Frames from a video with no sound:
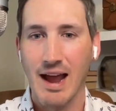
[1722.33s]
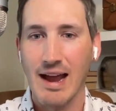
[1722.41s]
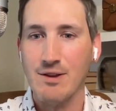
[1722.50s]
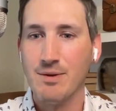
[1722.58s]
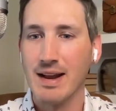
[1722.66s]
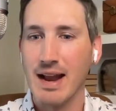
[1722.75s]

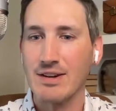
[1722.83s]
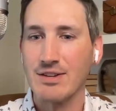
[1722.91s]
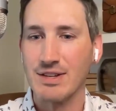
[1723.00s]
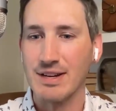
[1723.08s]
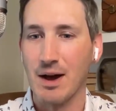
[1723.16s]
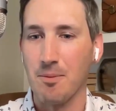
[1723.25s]
and you can
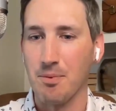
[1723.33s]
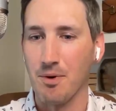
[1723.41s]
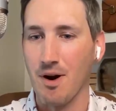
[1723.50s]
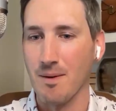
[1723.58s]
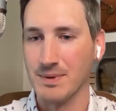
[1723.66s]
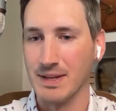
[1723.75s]
actually now
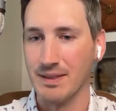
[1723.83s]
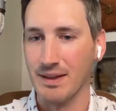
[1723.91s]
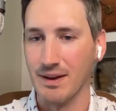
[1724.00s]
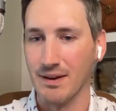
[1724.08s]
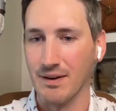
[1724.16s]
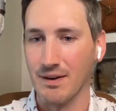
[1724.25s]
prompt in
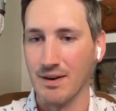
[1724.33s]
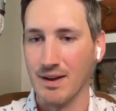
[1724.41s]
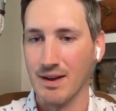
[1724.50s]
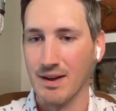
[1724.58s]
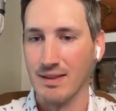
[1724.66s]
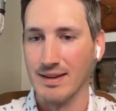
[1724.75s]
there
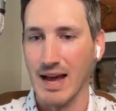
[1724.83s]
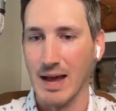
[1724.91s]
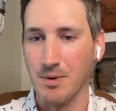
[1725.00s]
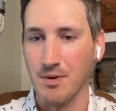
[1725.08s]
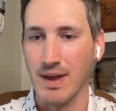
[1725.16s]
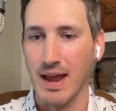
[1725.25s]
the
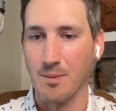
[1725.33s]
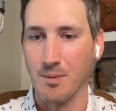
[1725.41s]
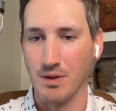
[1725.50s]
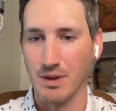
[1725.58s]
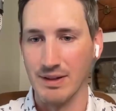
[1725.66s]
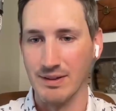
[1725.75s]
type of camera
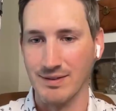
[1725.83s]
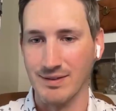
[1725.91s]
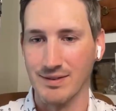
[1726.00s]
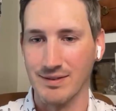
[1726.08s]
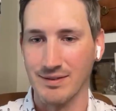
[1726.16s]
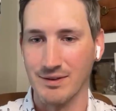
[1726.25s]

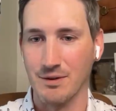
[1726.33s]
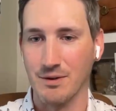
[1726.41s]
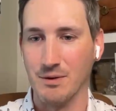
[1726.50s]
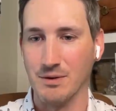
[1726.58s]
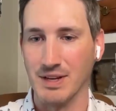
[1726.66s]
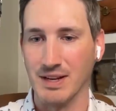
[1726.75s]
lens you're
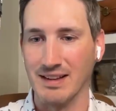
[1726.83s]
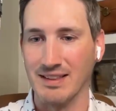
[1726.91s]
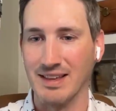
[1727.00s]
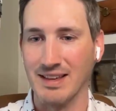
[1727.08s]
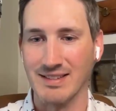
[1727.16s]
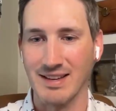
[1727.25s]
using and
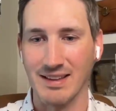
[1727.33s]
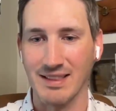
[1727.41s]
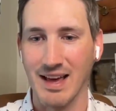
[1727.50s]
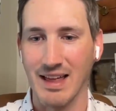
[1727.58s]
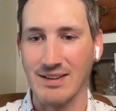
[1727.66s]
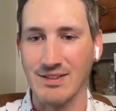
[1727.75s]
things like that.